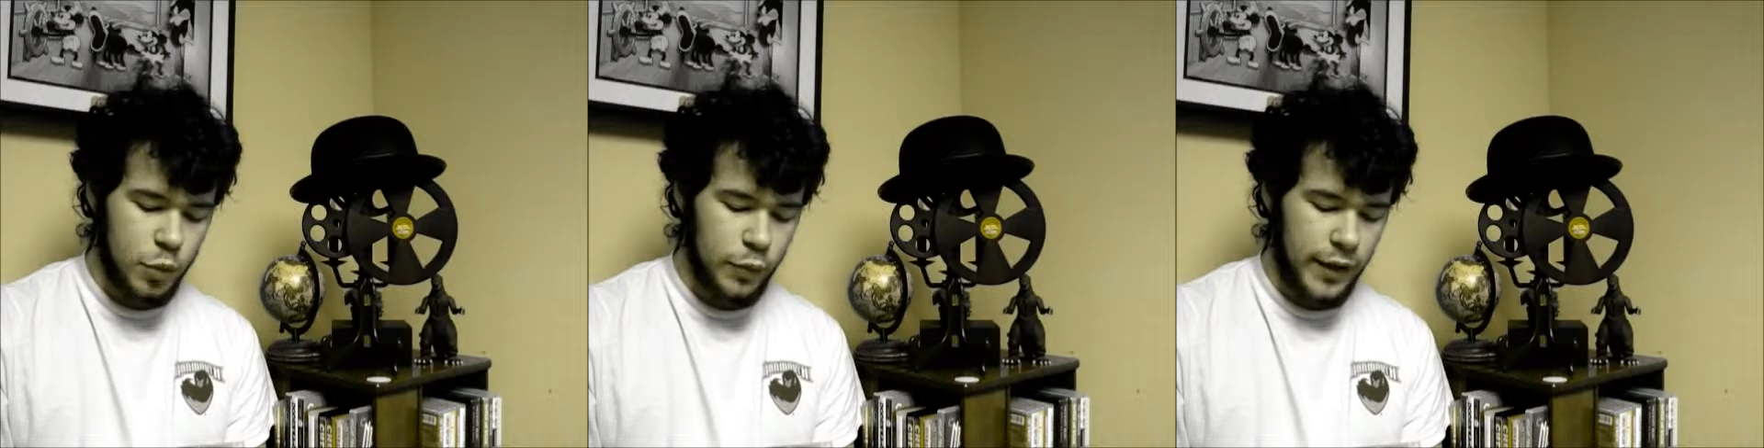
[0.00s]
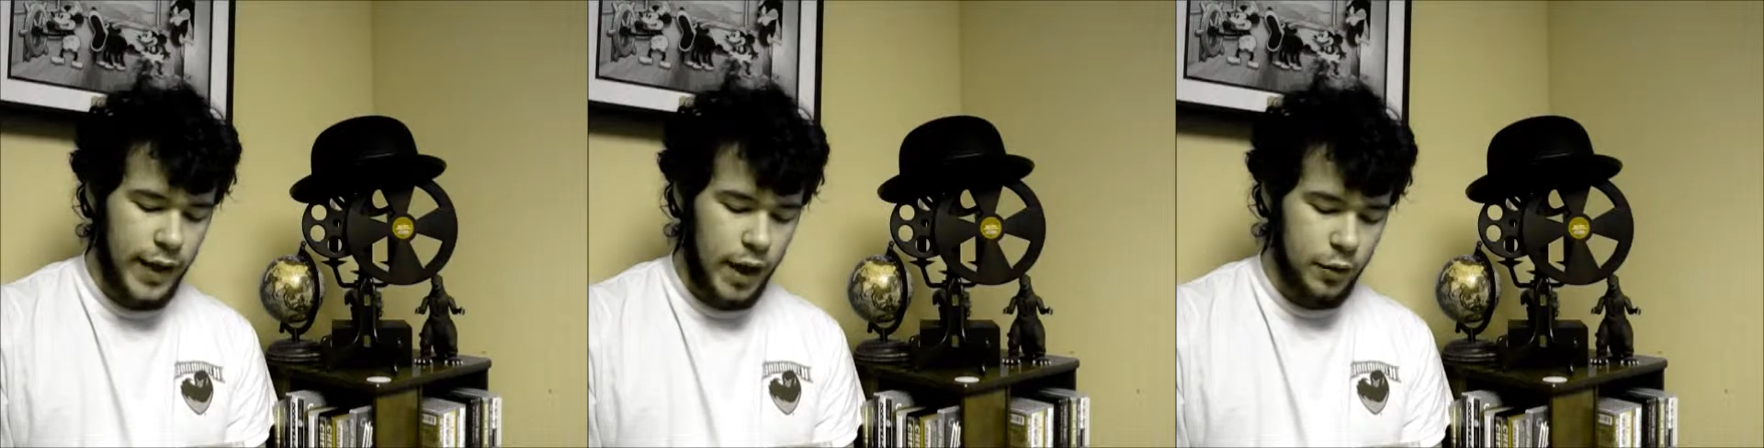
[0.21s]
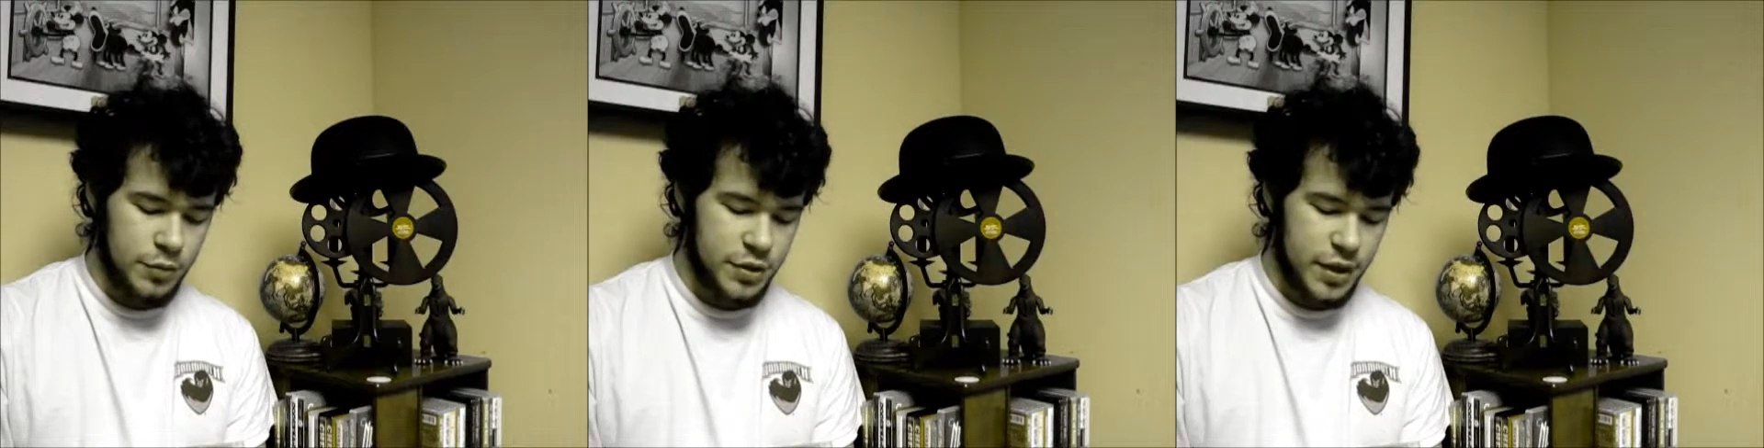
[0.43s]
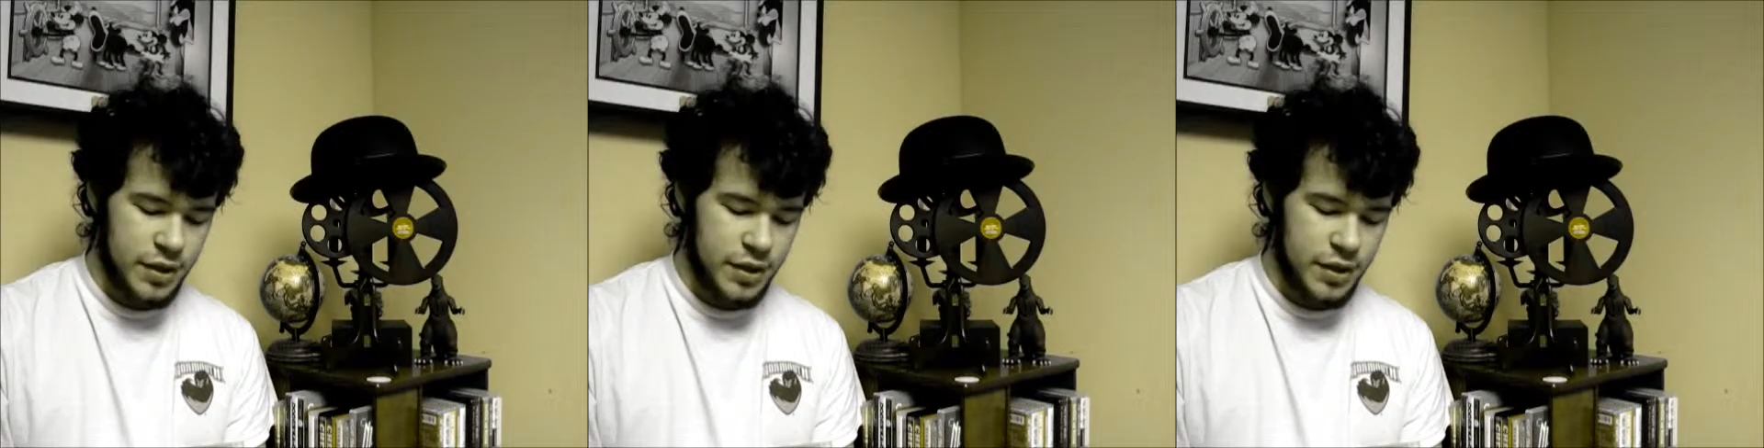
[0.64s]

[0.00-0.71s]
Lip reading: movie House